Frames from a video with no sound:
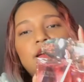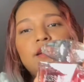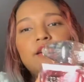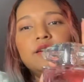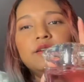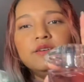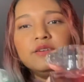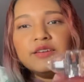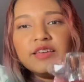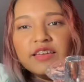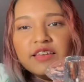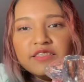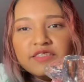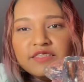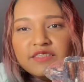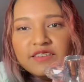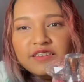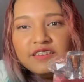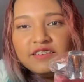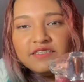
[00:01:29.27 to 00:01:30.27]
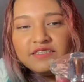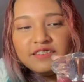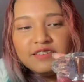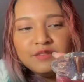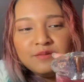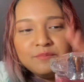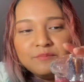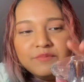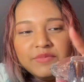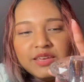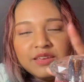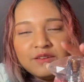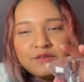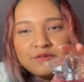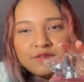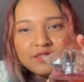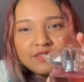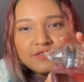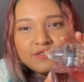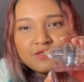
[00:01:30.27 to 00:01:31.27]
Look at this big
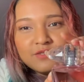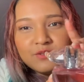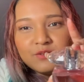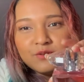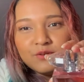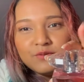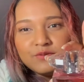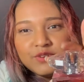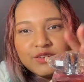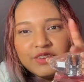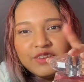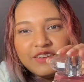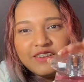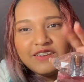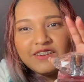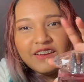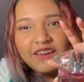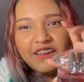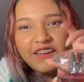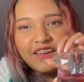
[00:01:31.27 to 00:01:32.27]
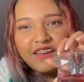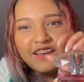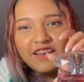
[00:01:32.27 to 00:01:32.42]
crystal over here.